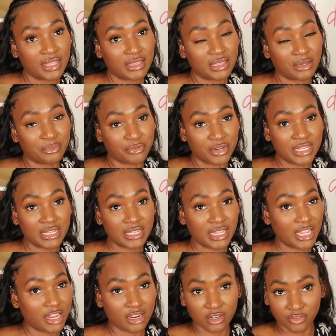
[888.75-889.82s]
The braiding
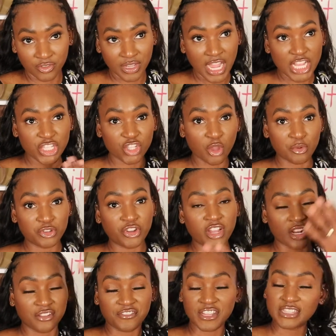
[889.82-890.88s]
hair, I don't know if you guys saw me
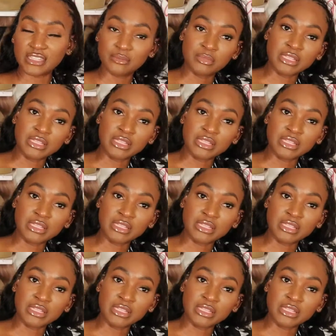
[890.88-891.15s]
trying to fix it,